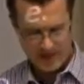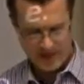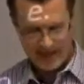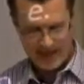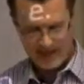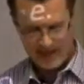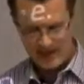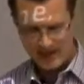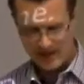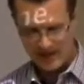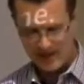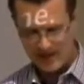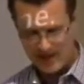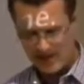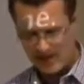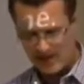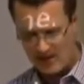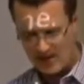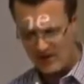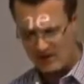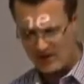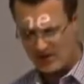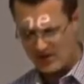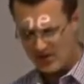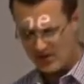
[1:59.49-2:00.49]
as it
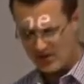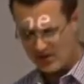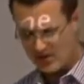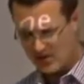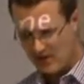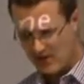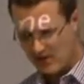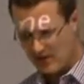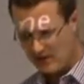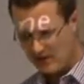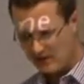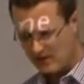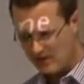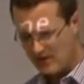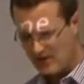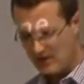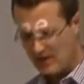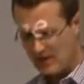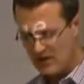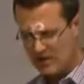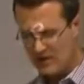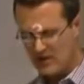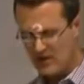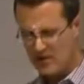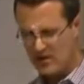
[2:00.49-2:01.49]
is perceived
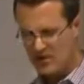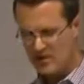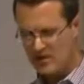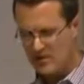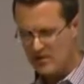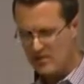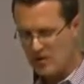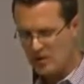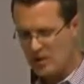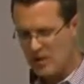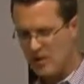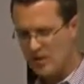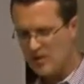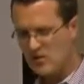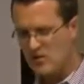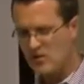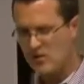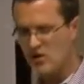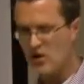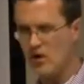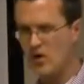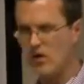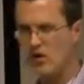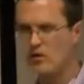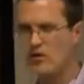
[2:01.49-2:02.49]
in the minds
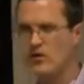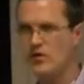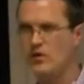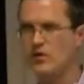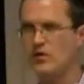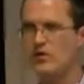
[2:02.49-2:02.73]
of